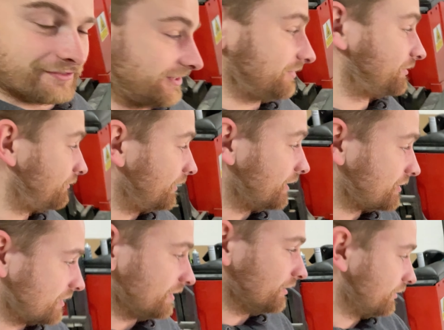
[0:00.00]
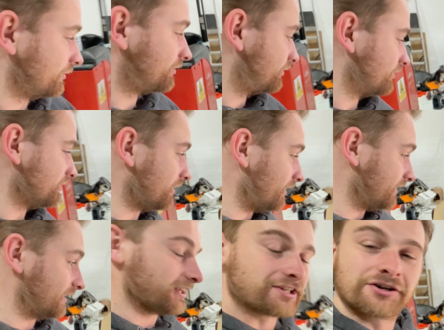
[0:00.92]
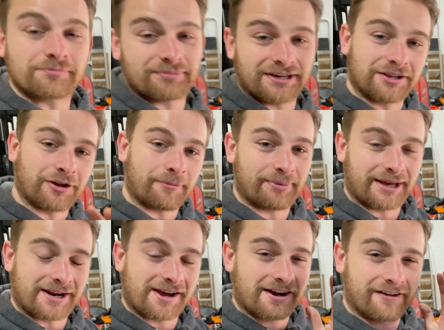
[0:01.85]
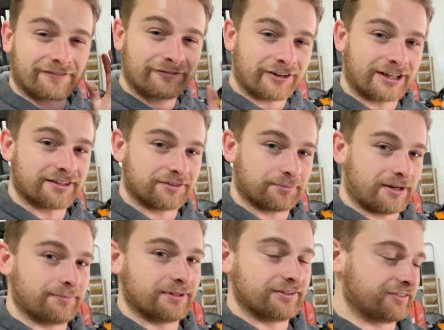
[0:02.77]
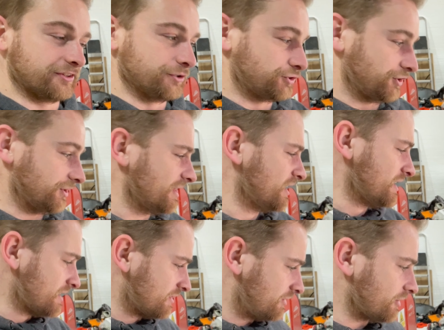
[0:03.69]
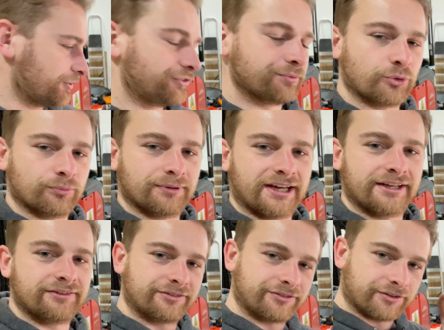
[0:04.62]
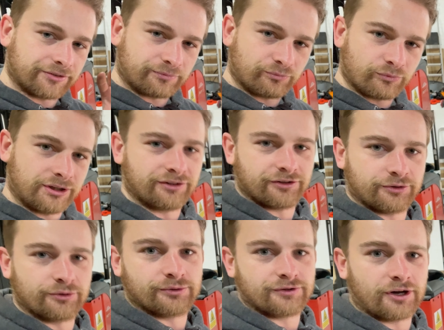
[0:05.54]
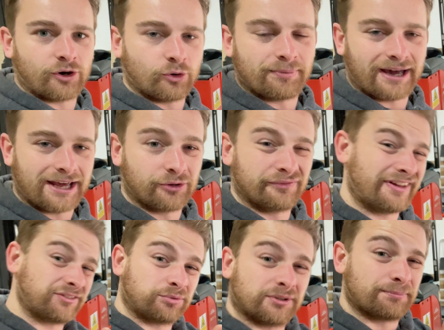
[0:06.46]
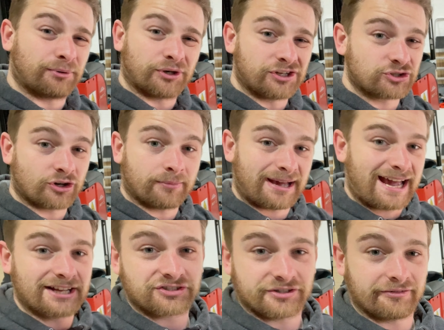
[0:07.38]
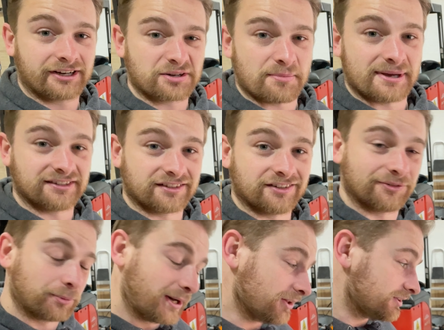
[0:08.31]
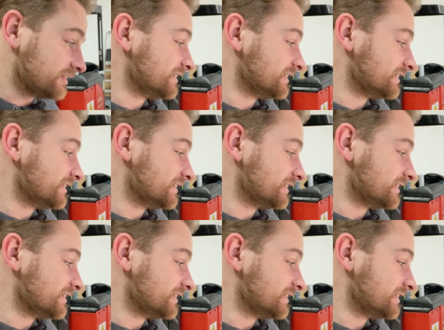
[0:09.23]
this finish. It looks like it could be a lot better, and I think this might be the solution. No small blends, just redo the whole panel. That's what the body shop actually recommended as well.